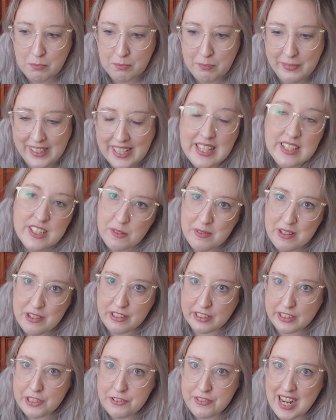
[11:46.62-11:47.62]
plants can be
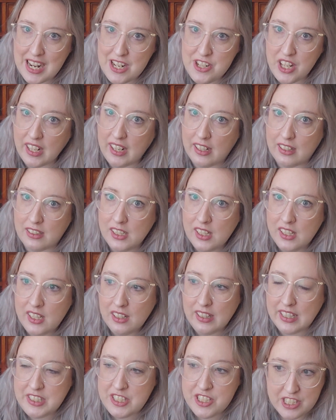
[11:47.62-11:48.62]
really fragile.
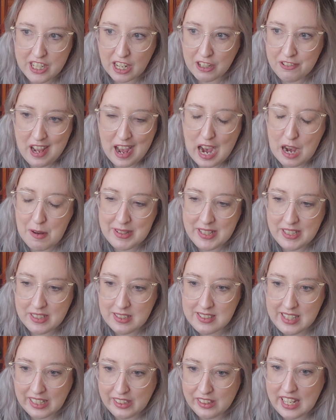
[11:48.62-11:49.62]
Like, stuff
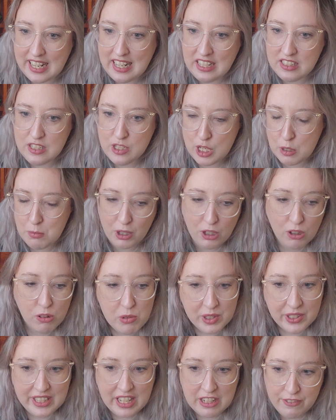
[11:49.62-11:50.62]
happens. Like, they tip
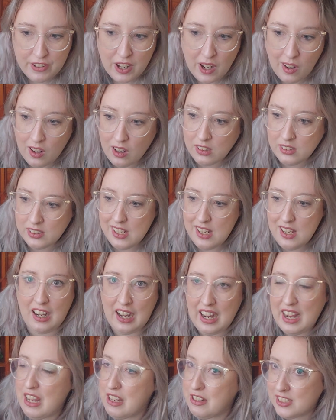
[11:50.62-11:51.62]
over, they fall.
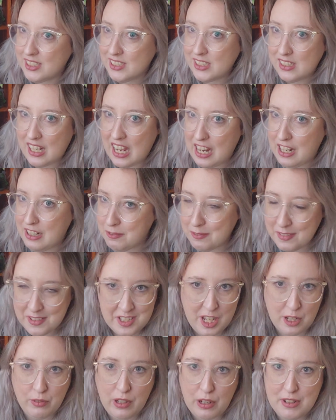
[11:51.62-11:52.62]
I'm the
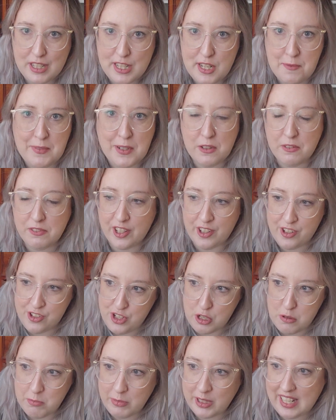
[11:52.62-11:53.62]
same way when I move. There's
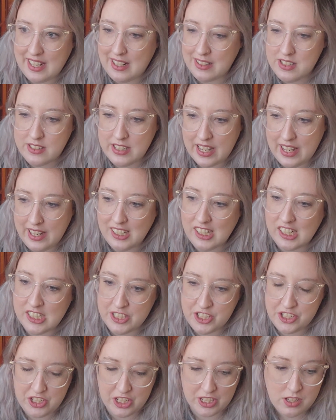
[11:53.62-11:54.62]
certain plants that
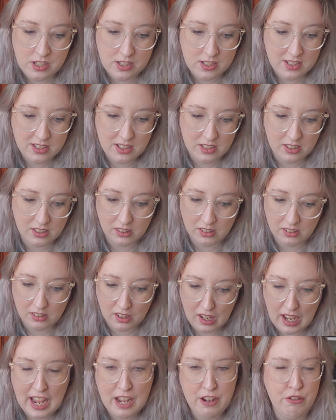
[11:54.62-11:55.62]
it's just,
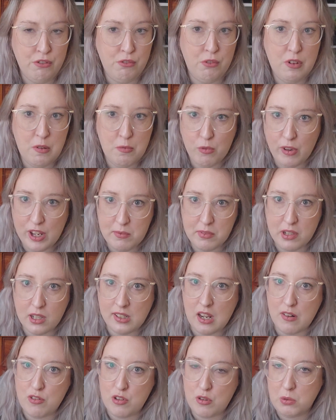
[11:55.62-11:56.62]
I am way more
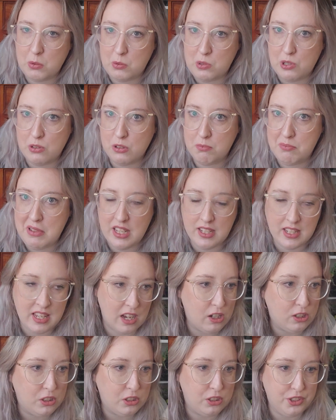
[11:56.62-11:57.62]
comfortable being
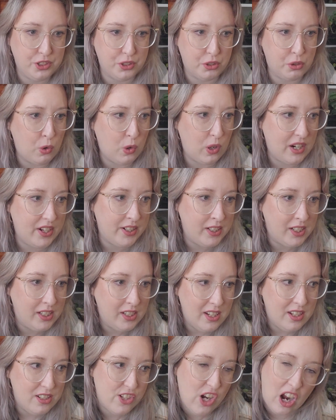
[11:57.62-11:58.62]
held or
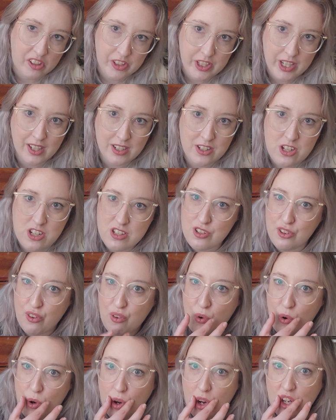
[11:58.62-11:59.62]
not touched,
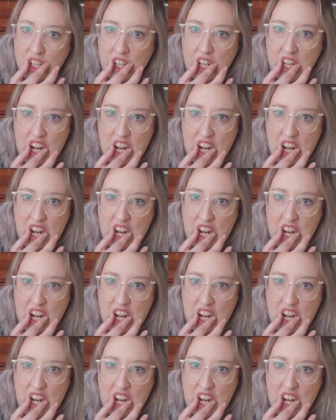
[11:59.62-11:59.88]
or, you